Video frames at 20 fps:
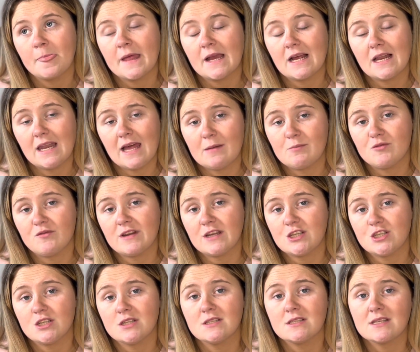
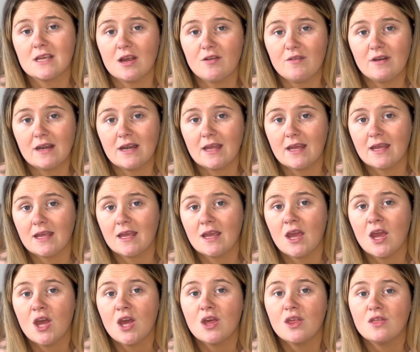collaborations currently
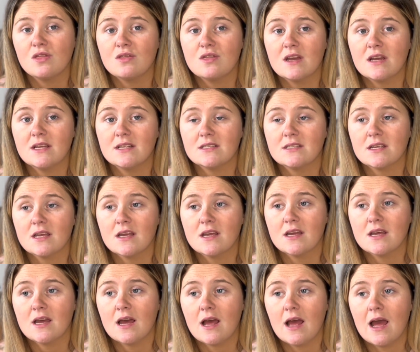that
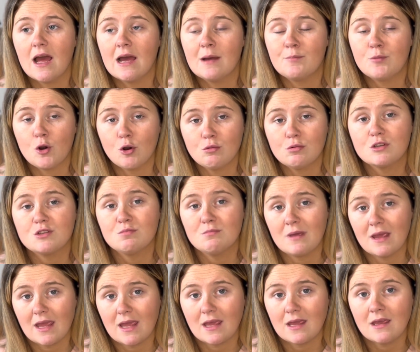approach
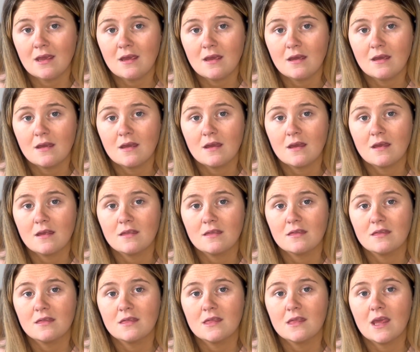me
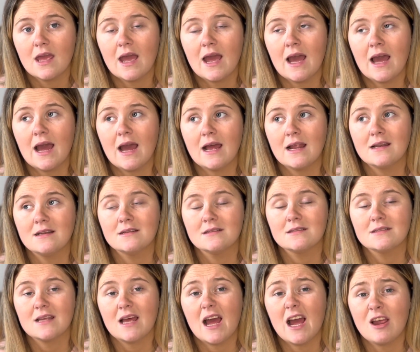
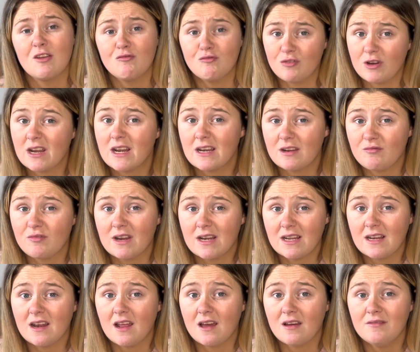and I really,
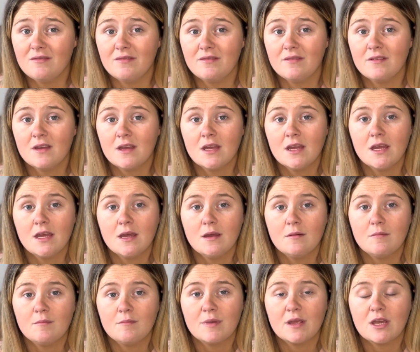really love,
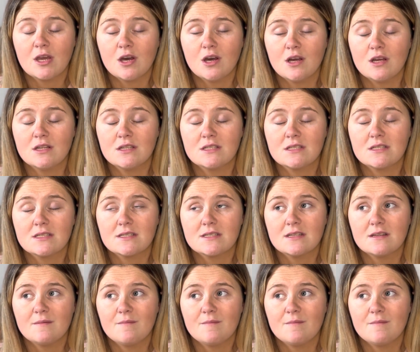because